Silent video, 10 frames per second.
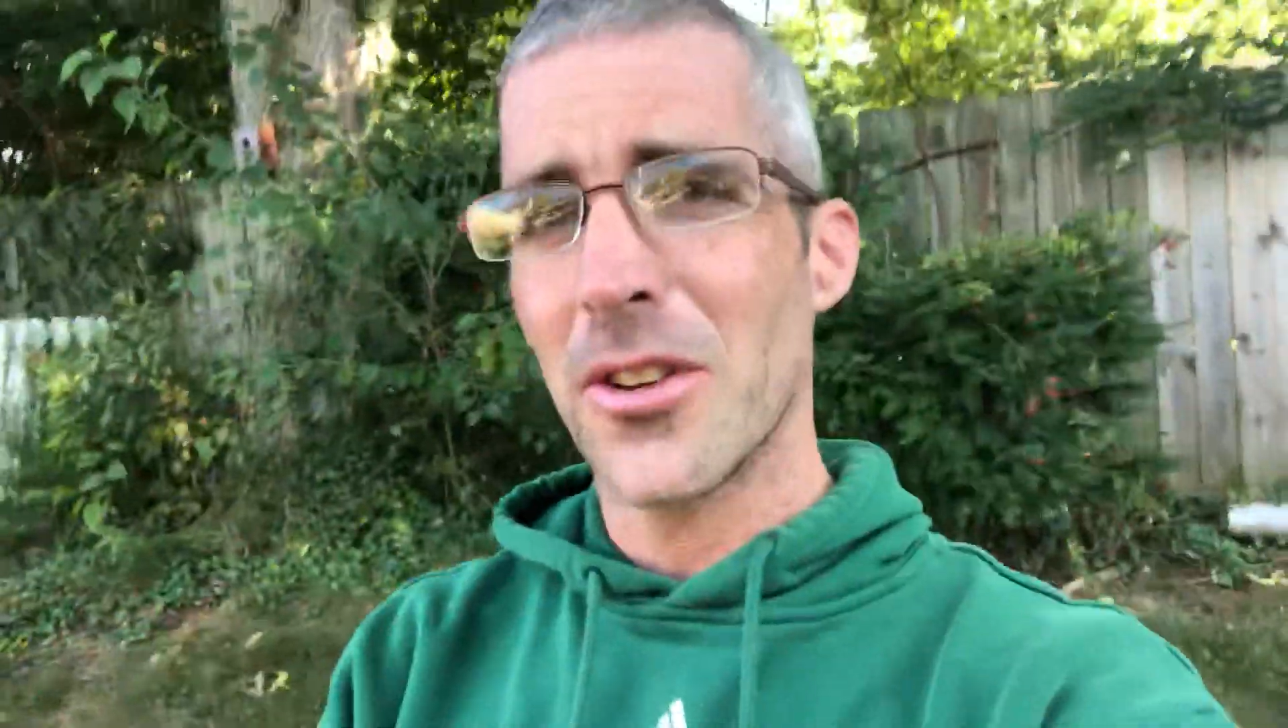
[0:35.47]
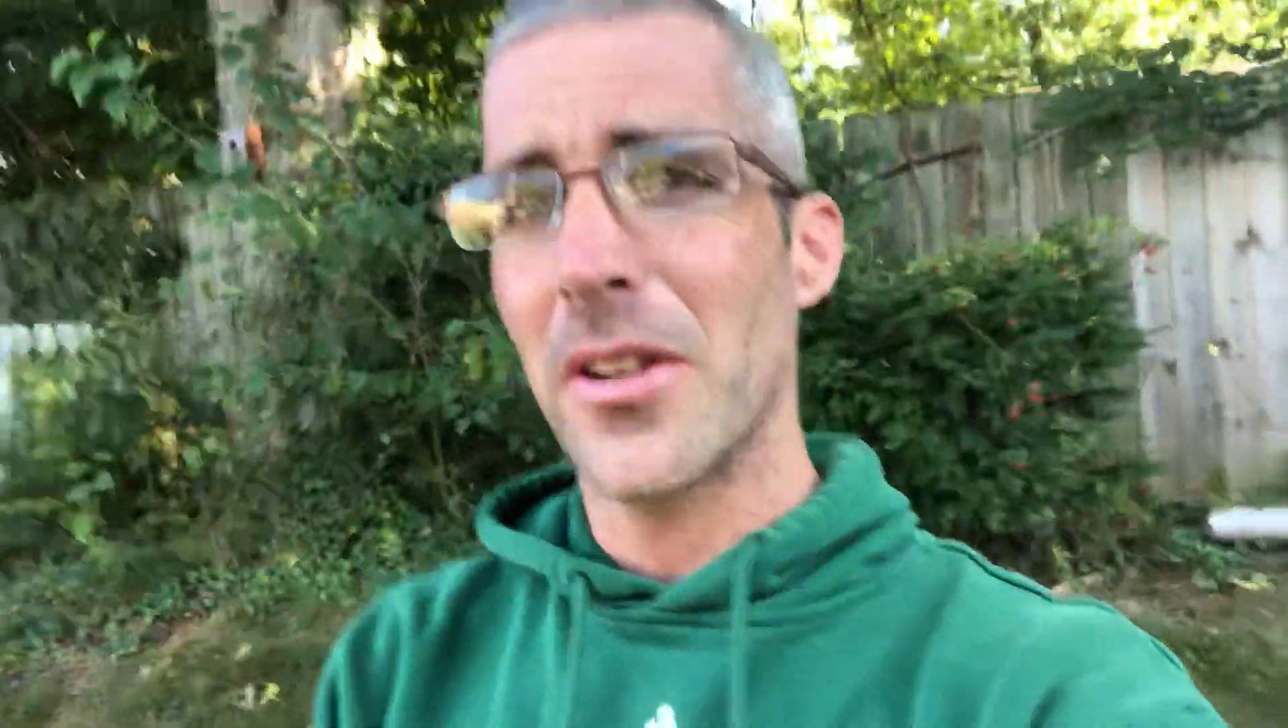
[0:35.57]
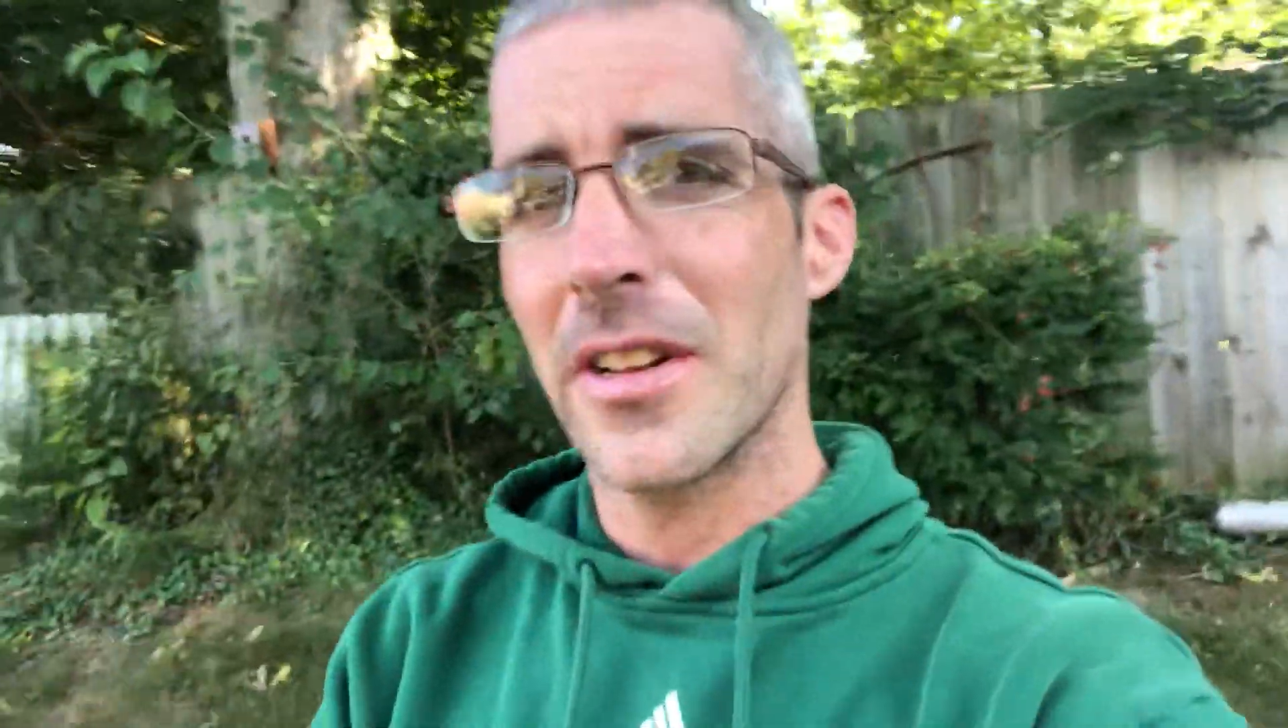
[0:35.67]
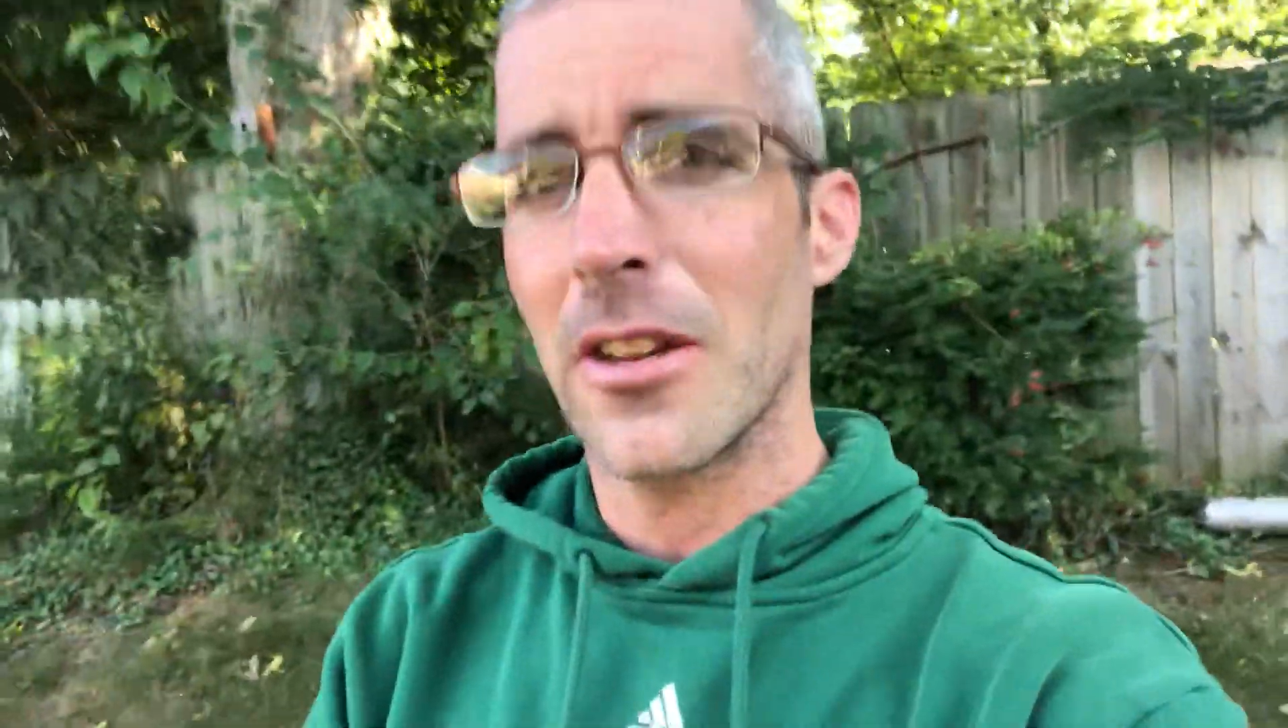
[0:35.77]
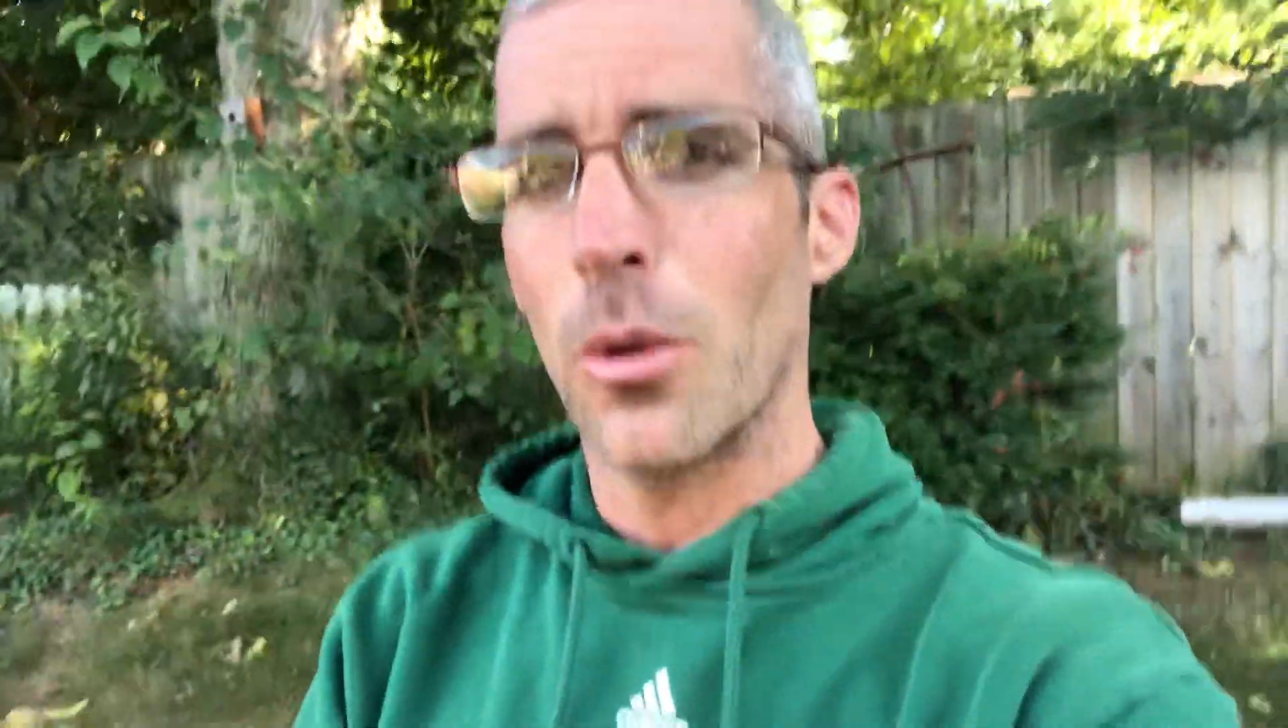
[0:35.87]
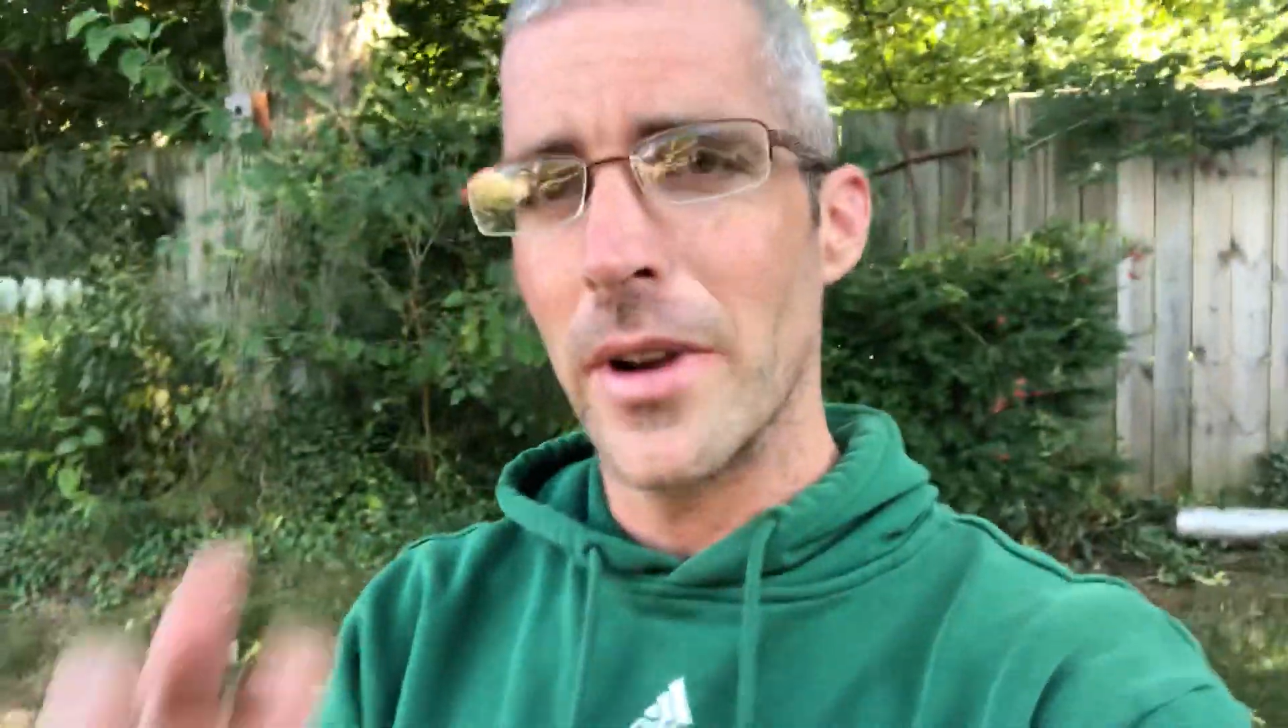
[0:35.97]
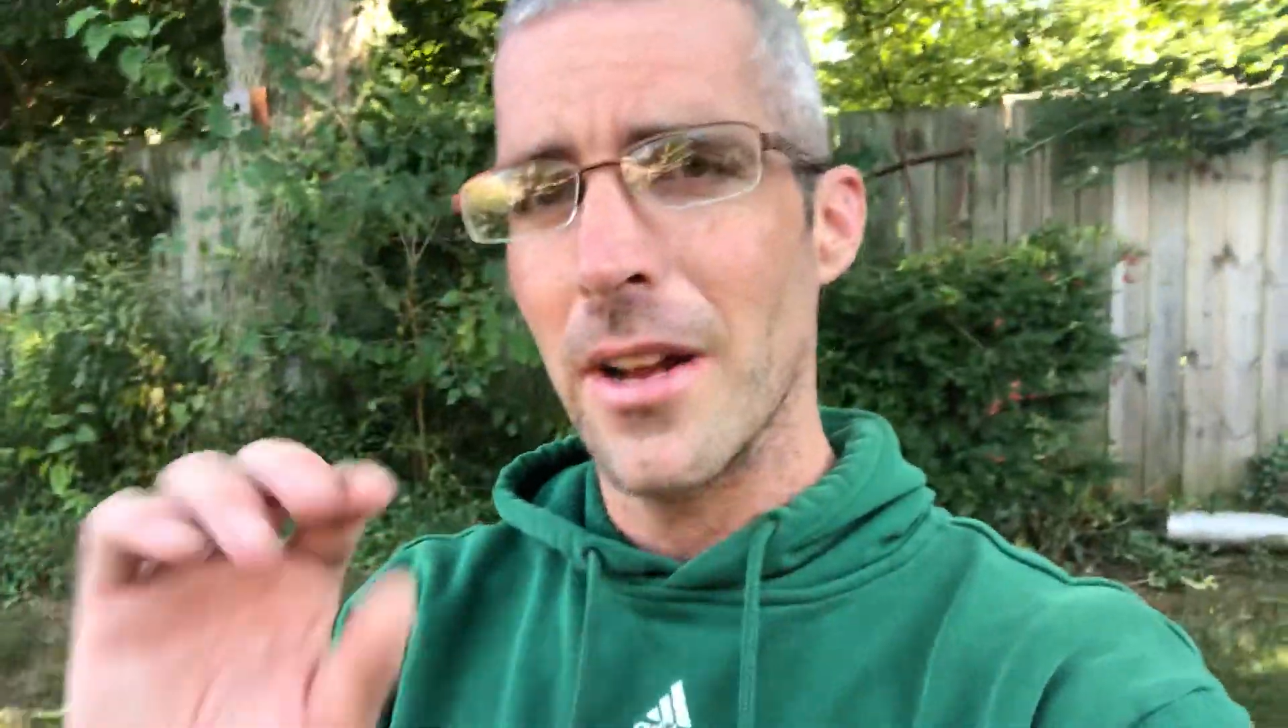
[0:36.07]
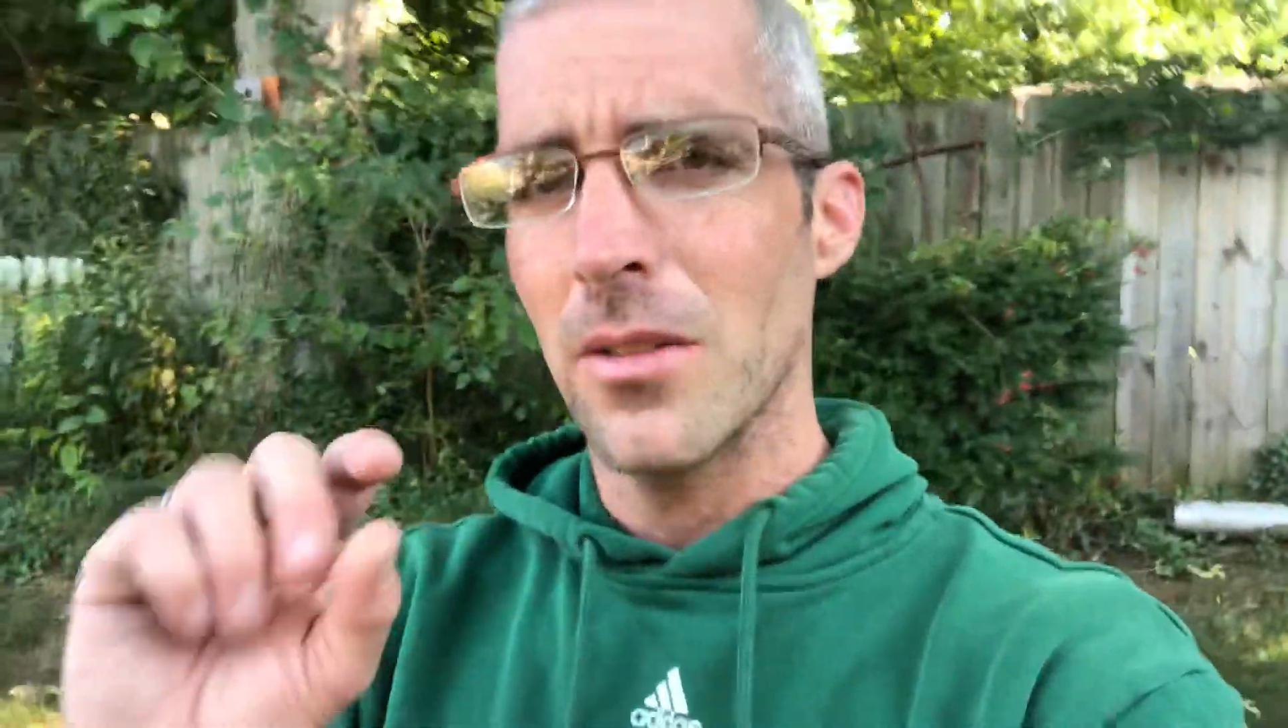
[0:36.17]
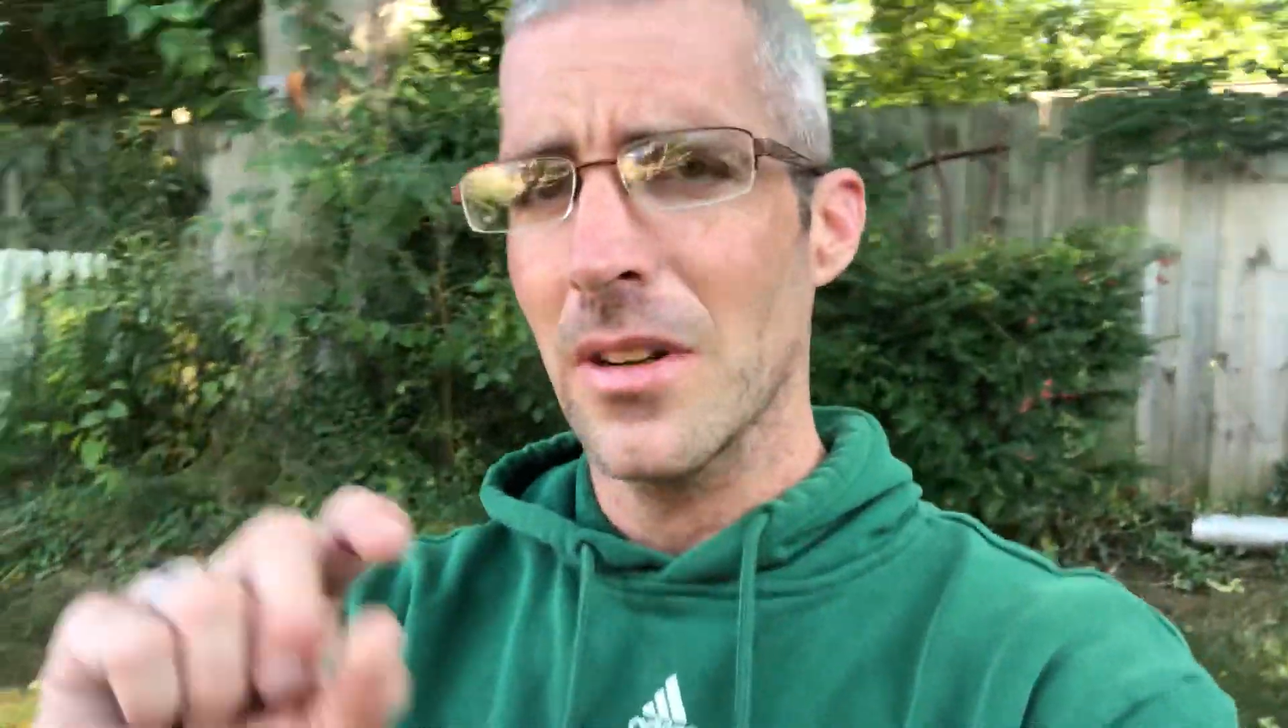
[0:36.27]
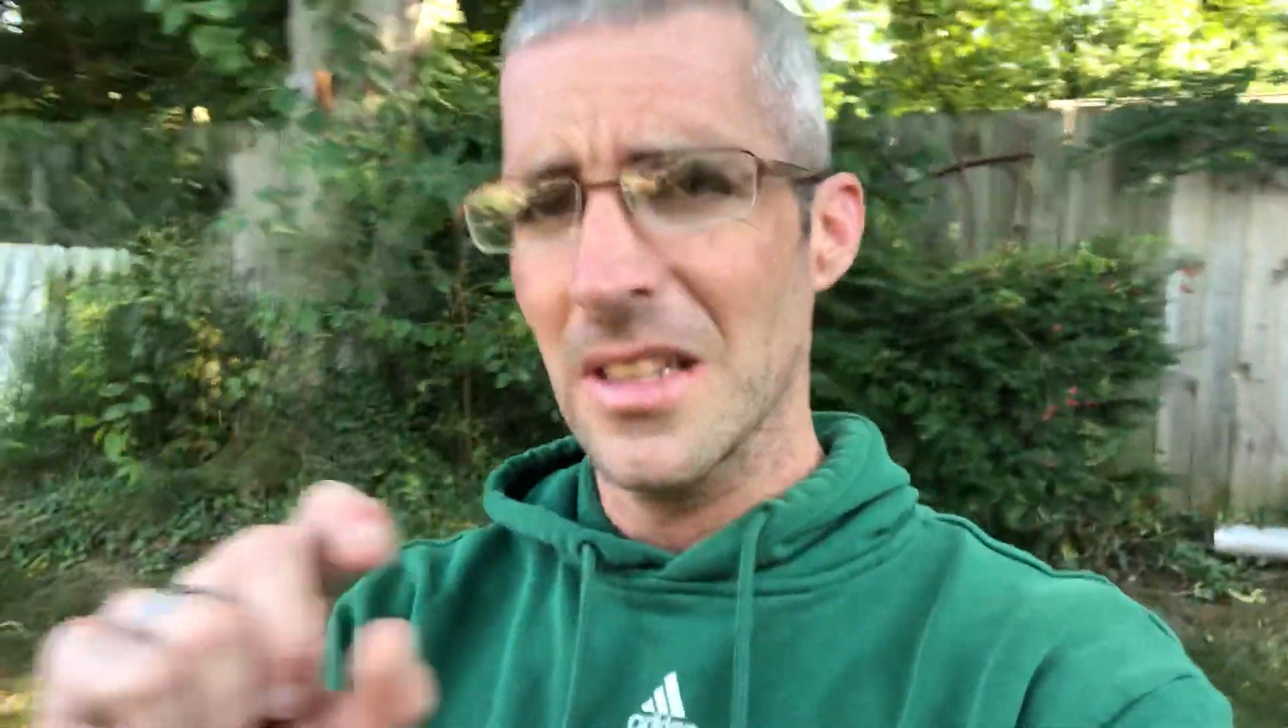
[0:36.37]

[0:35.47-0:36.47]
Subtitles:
on it go down a